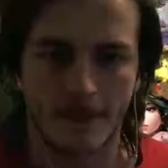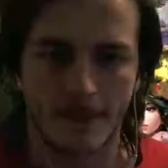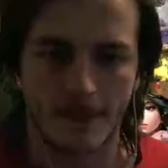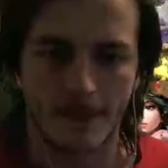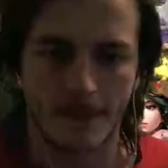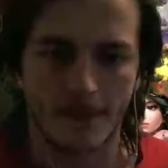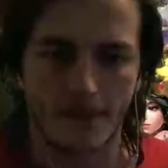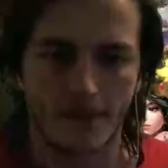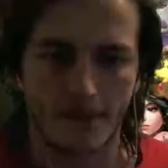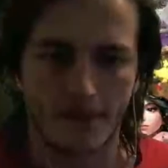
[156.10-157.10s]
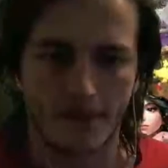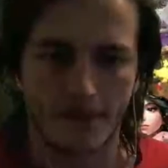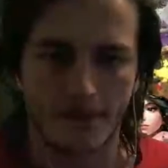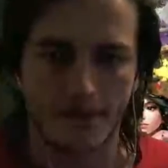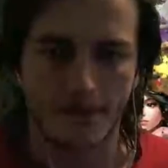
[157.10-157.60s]

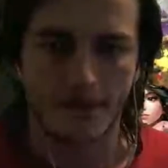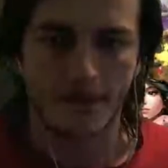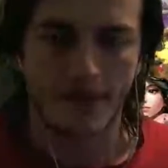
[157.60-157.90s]
[no speech]